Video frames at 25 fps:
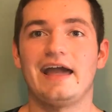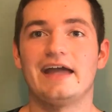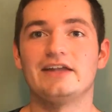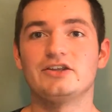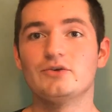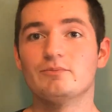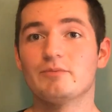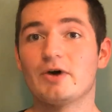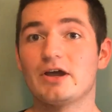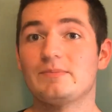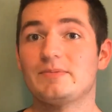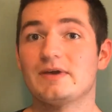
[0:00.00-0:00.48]
And
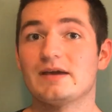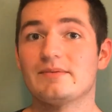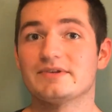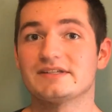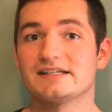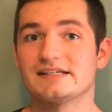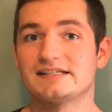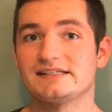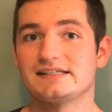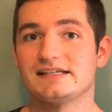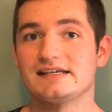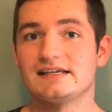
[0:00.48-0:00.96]
you might be able
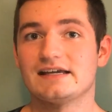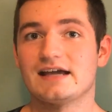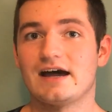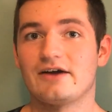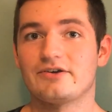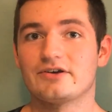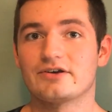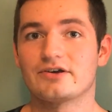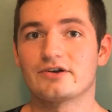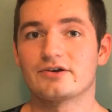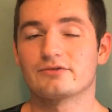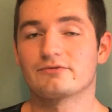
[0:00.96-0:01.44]
to see how
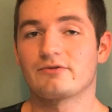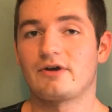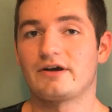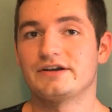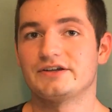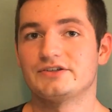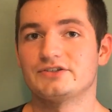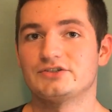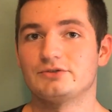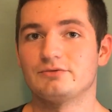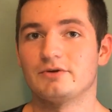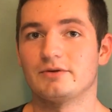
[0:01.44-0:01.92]
you're going to
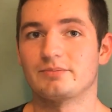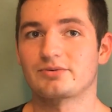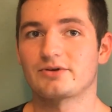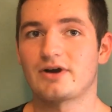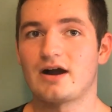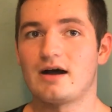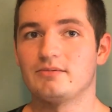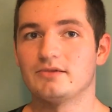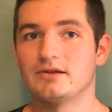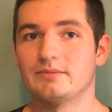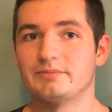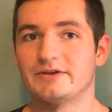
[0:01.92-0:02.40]
run into a
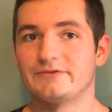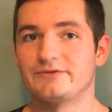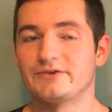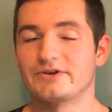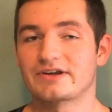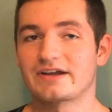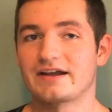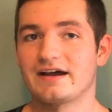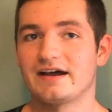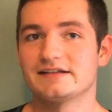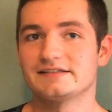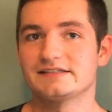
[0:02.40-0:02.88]
problem. If
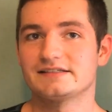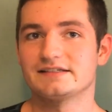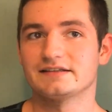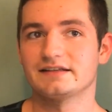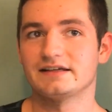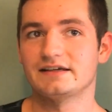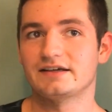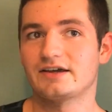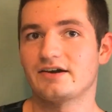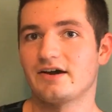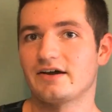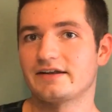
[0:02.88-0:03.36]
you're
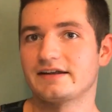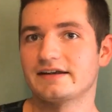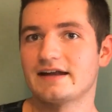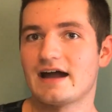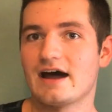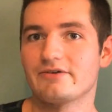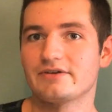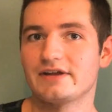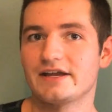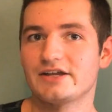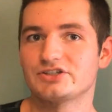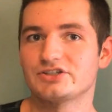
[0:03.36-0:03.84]
constantly cutting out